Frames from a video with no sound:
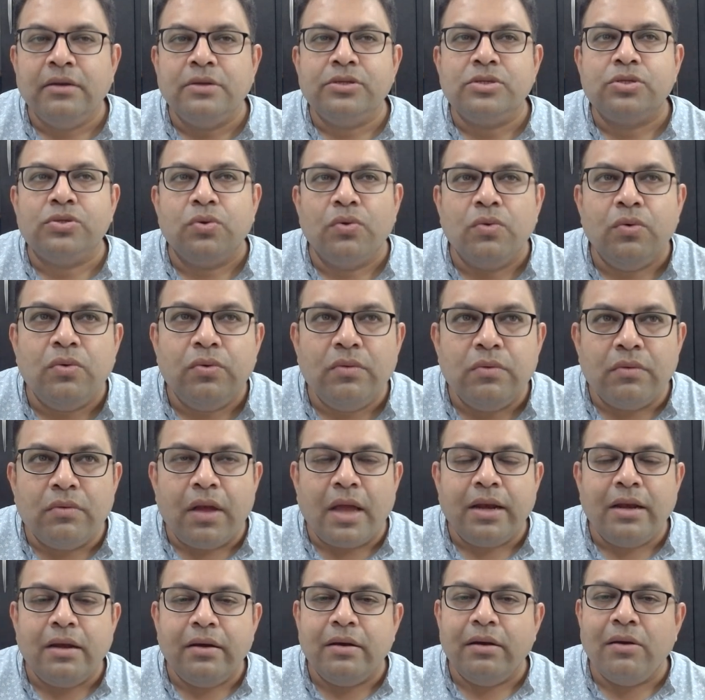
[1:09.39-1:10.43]
So,
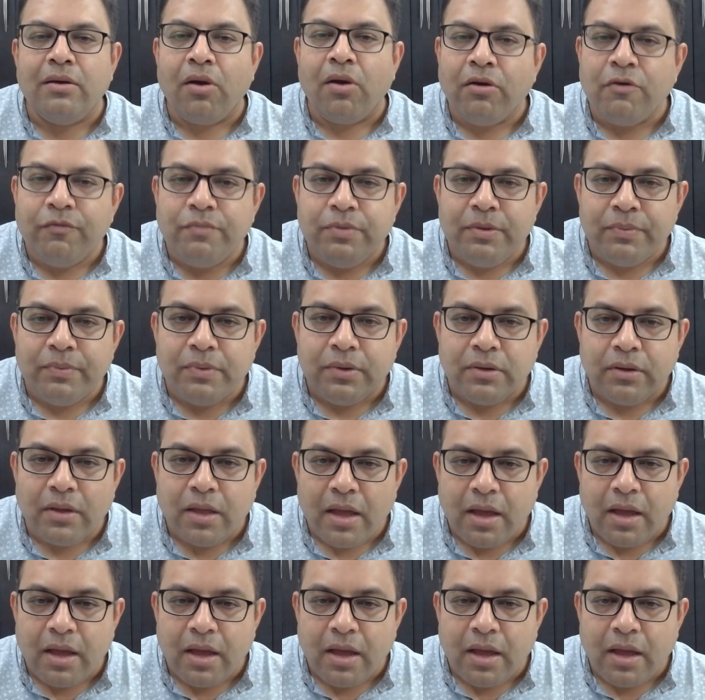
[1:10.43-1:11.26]
and a lot of people